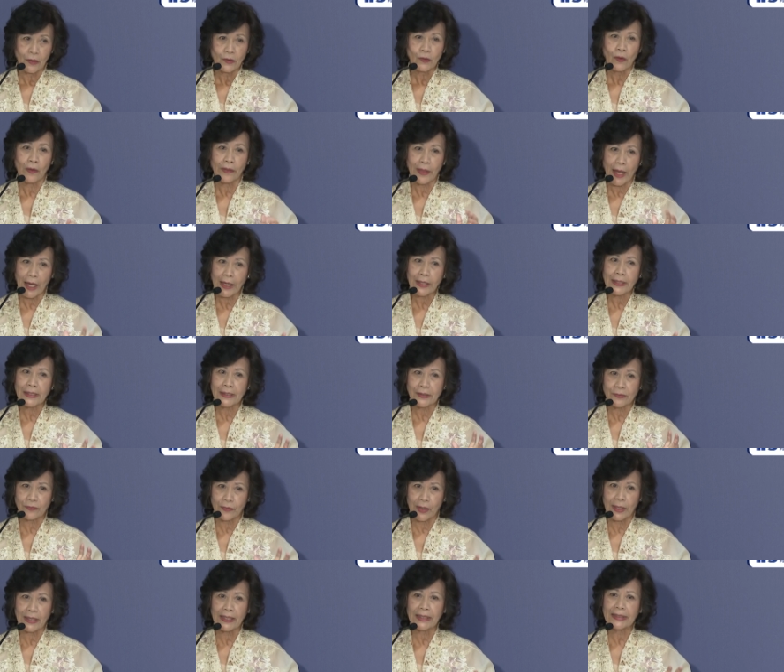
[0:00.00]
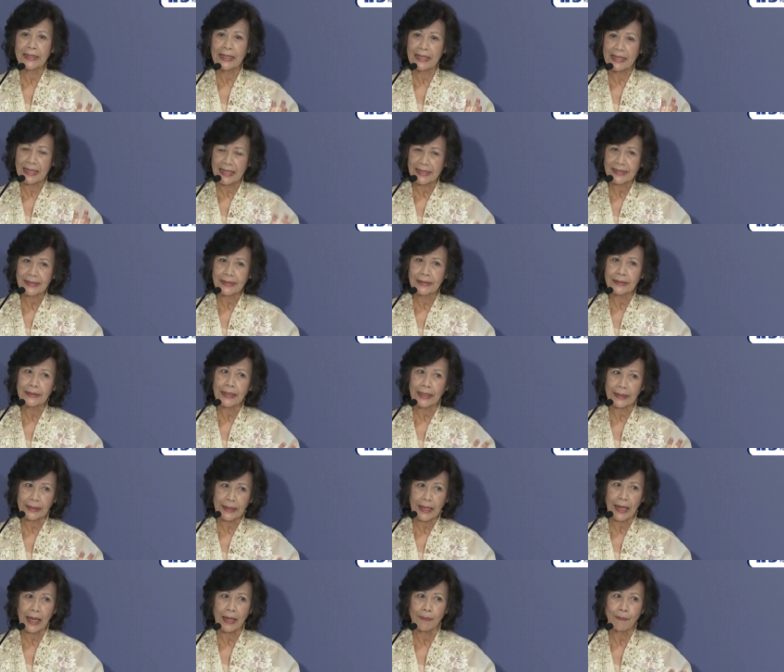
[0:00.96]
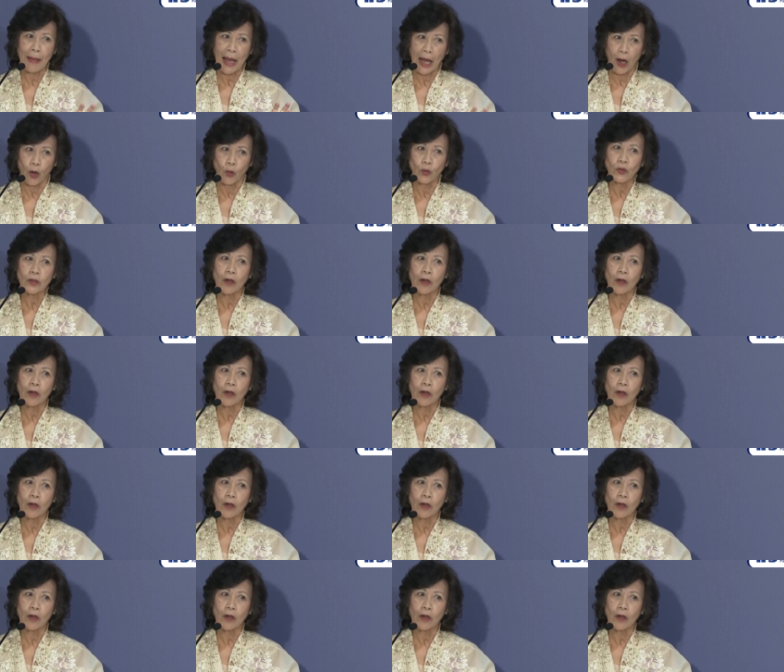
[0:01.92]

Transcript: So that is really the lesson that came out